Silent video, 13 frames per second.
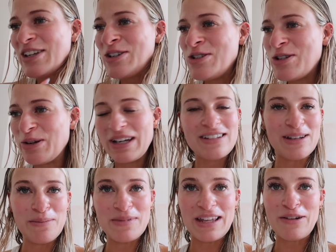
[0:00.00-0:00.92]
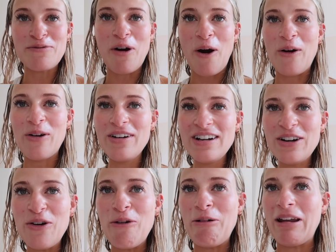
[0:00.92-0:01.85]
you're doing something wrong,
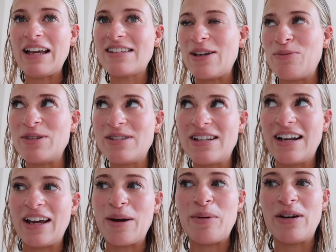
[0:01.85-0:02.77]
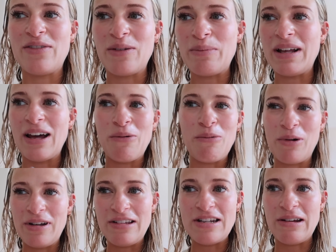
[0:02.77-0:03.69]
or like someone's gonna come over and be like, what
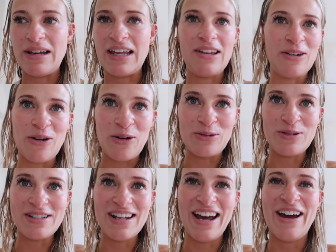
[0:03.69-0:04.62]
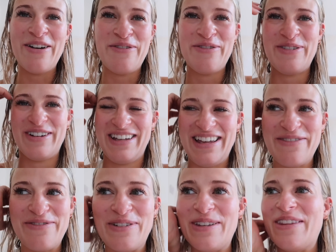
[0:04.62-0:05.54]
are you doing, you're not old enough.
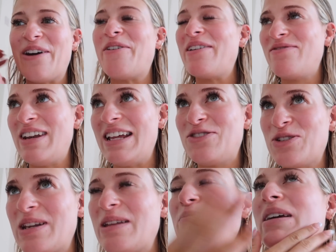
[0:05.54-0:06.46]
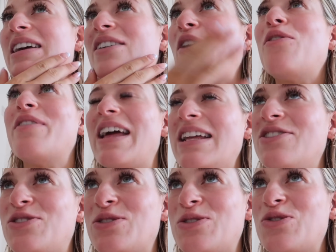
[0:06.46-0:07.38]
Even though I've literally been of
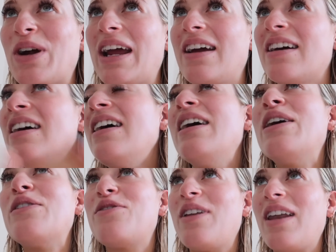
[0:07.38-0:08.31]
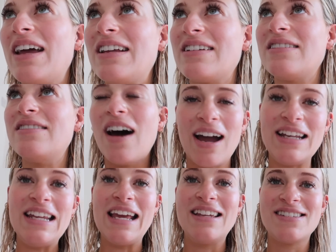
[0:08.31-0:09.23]
age to drink for like
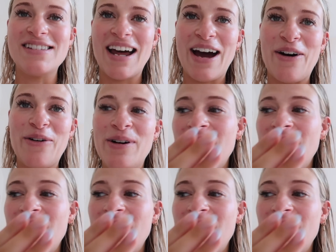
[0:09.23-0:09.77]
nine years now,